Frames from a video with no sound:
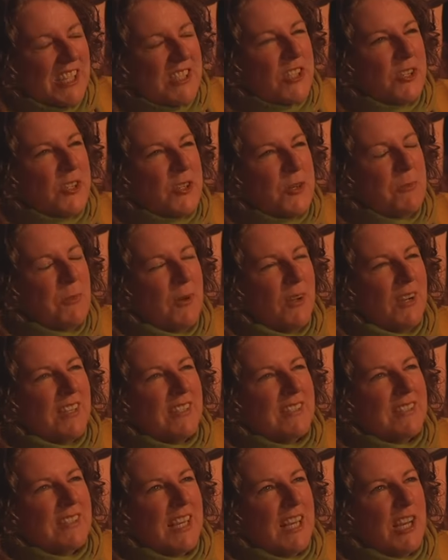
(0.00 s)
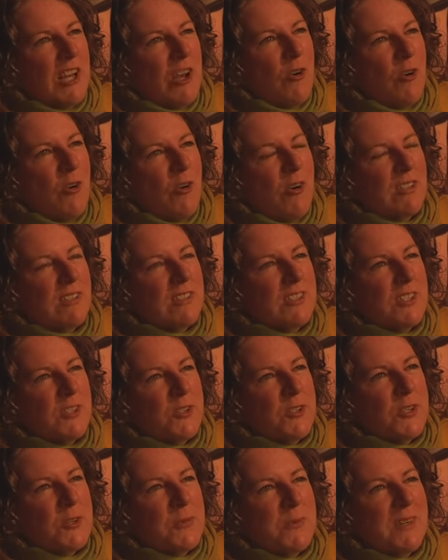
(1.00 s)
Social policy, law, and
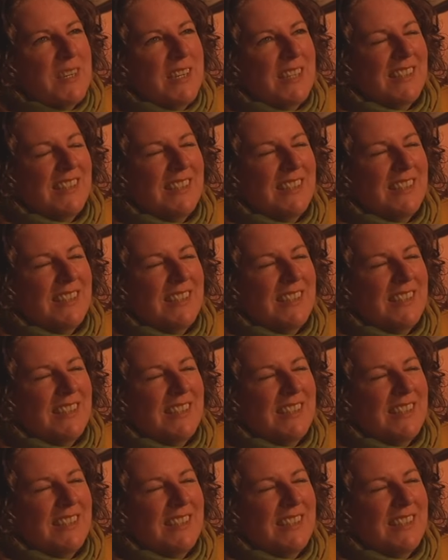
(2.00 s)
social work.